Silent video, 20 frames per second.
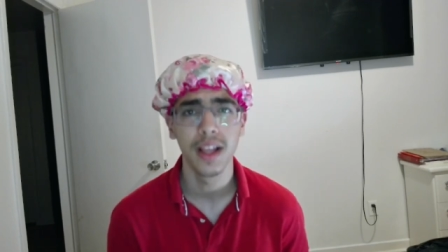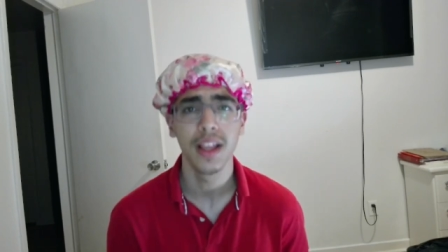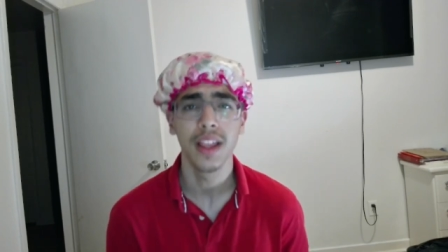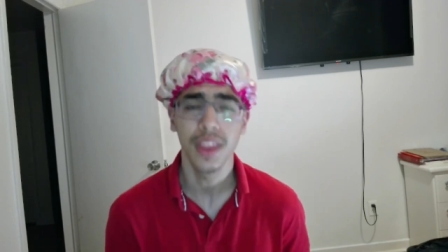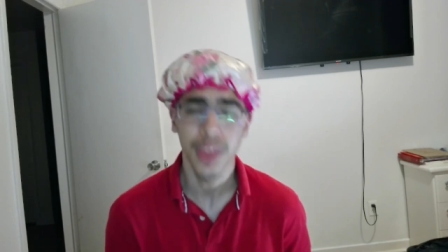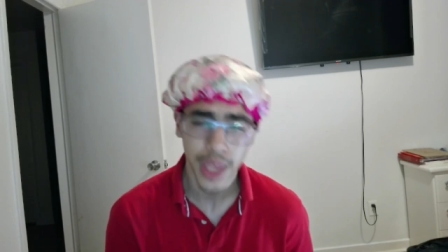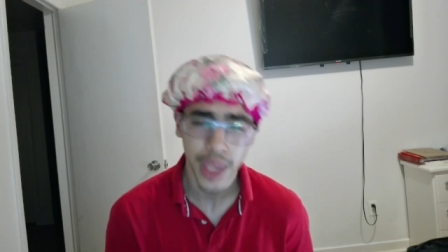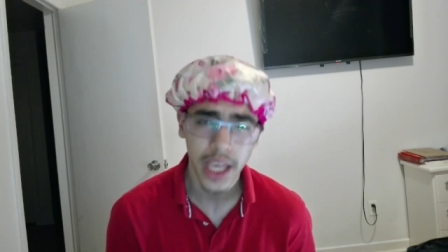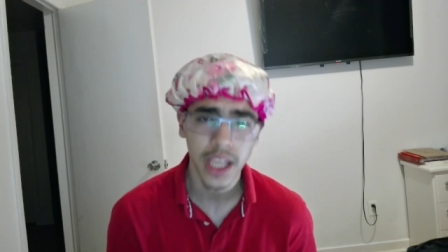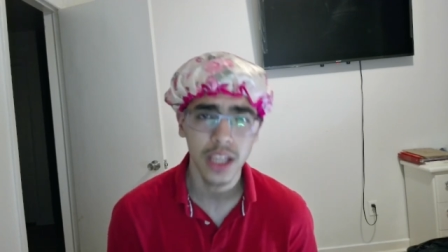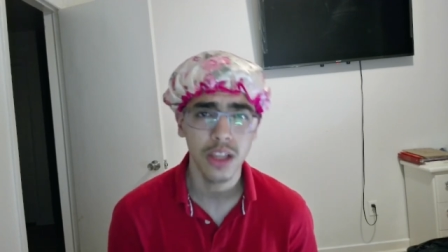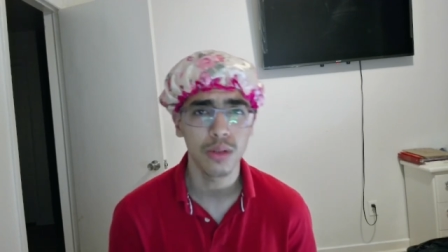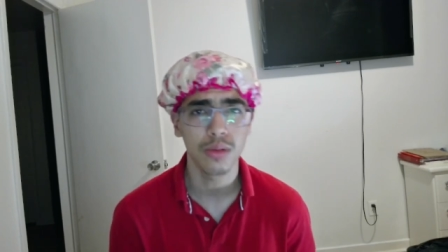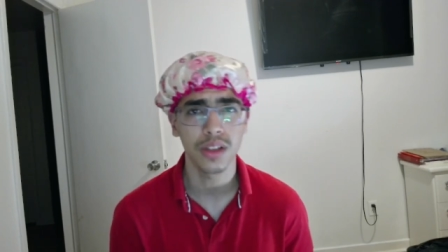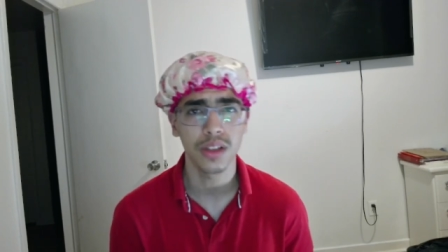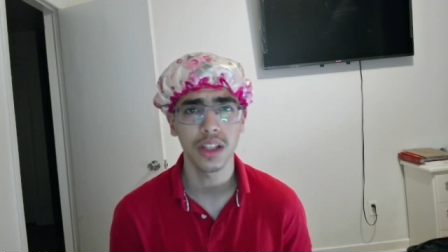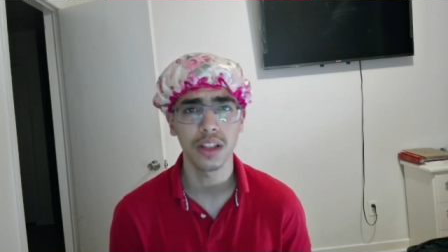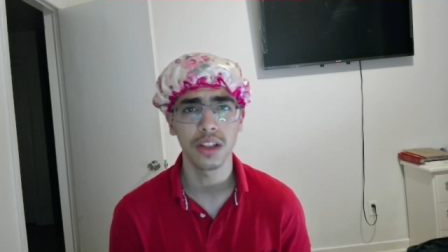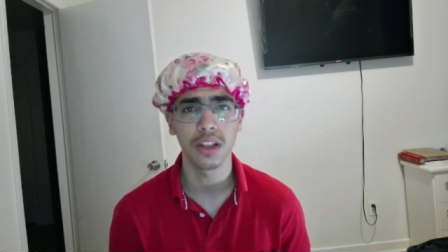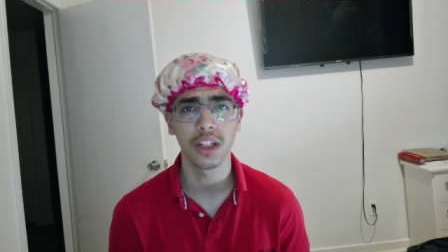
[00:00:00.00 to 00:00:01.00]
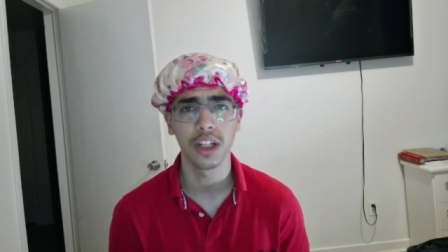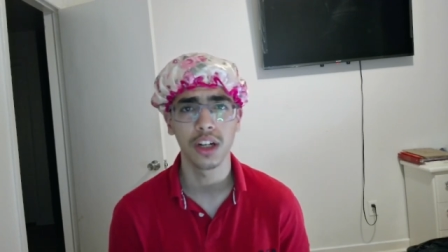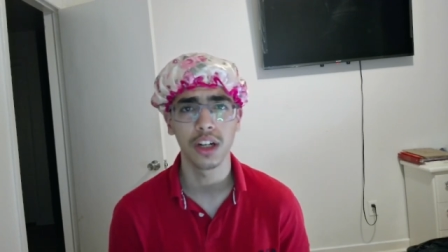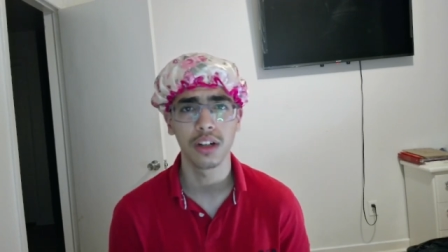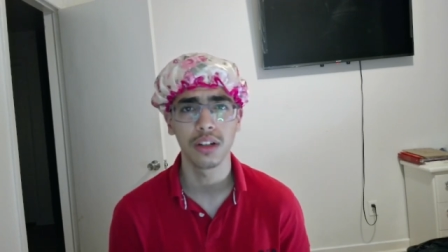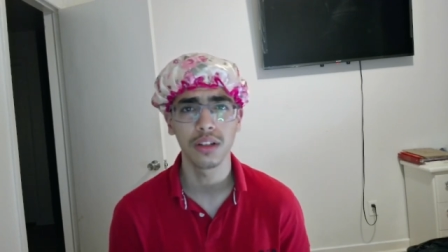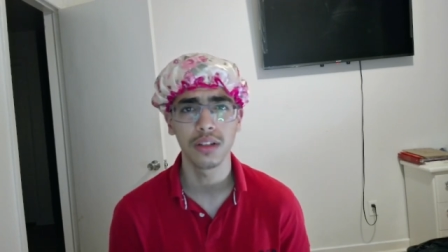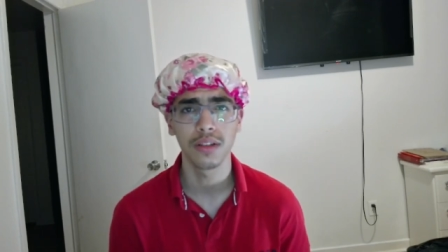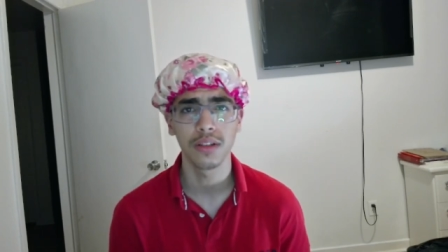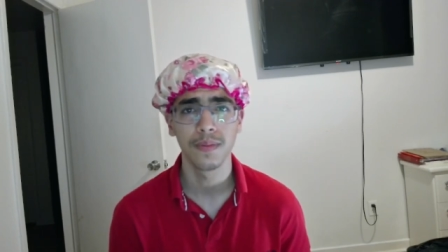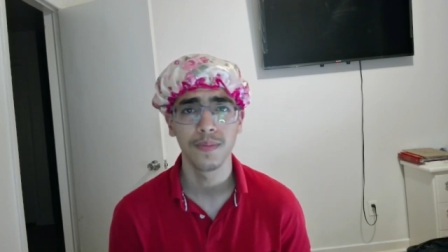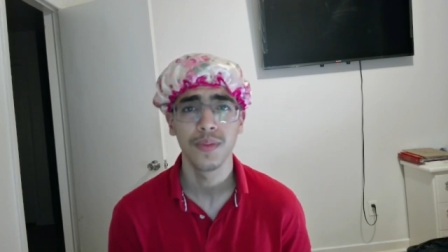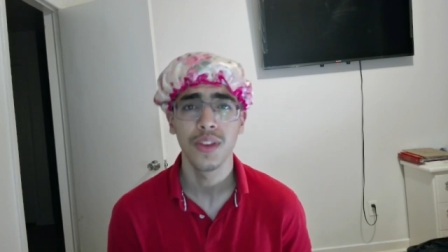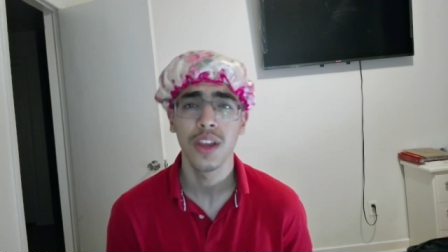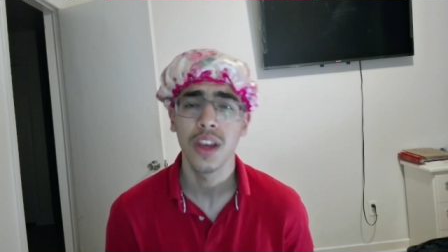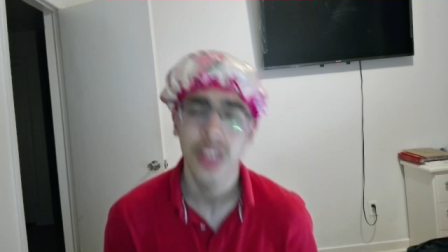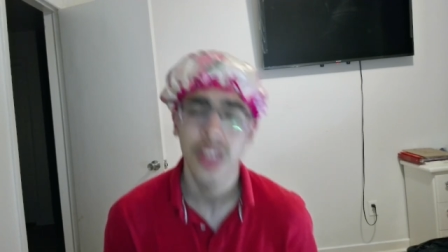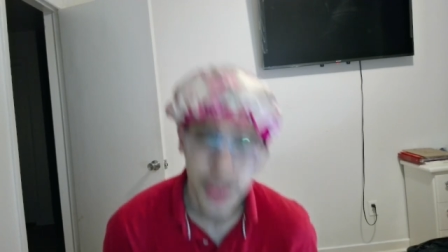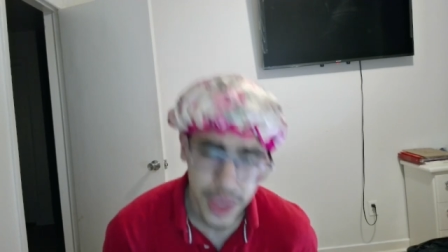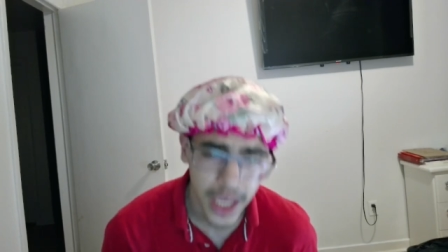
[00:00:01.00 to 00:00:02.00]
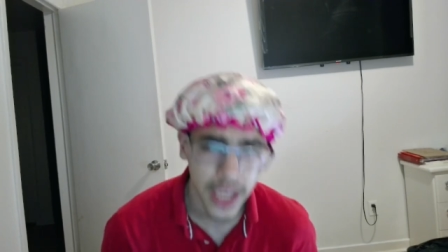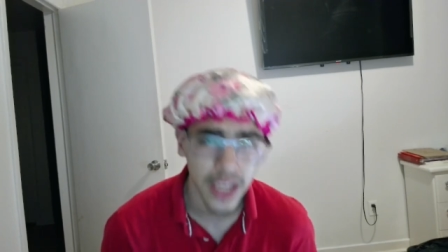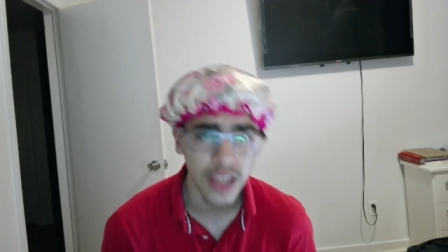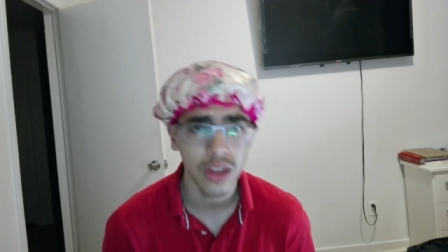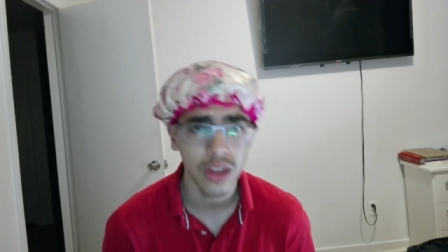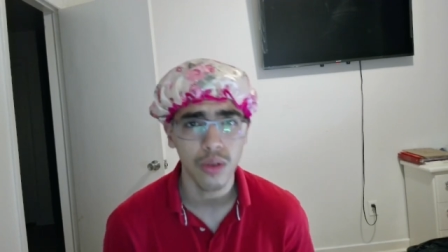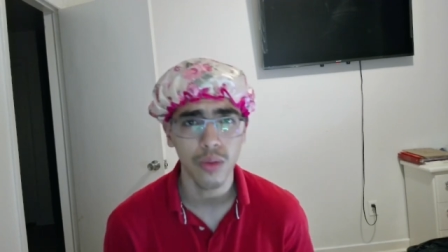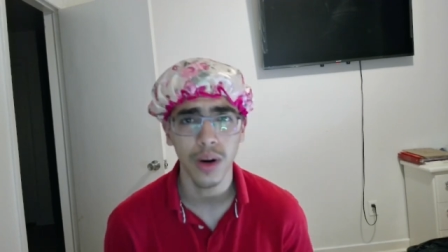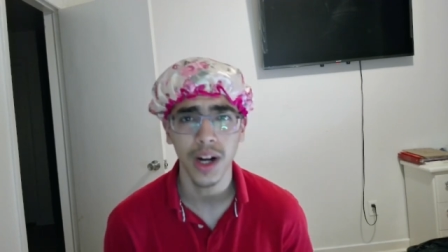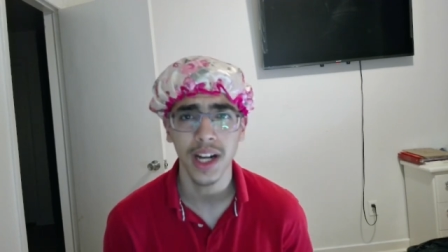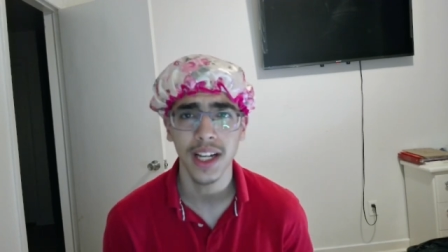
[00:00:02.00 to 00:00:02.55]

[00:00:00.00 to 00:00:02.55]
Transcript: Thank you, silly girl. Thank you.